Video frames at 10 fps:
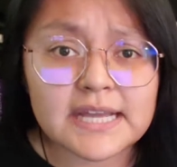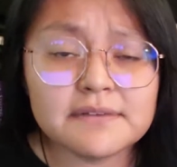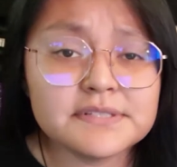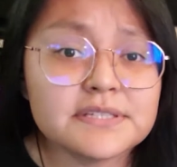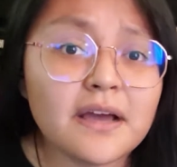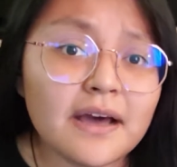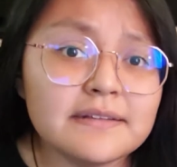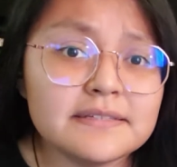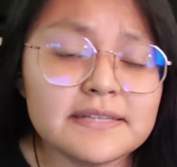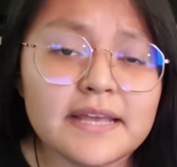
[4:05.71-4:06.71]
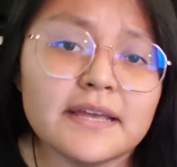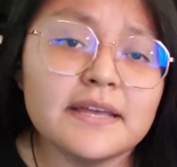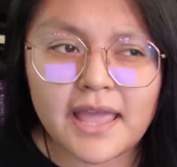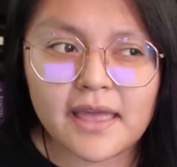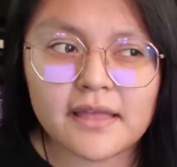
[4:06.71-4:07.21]
I was taught Diné,
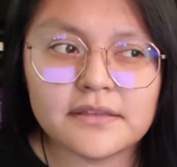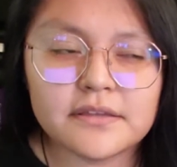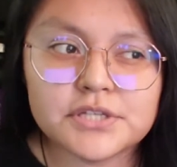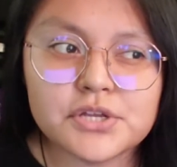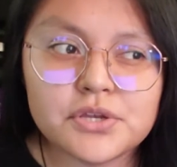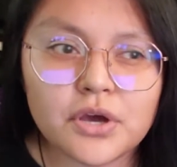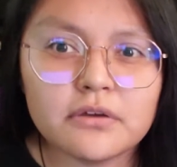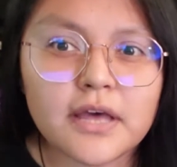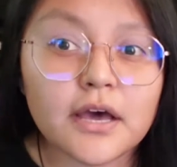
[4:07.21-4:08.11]
and to know that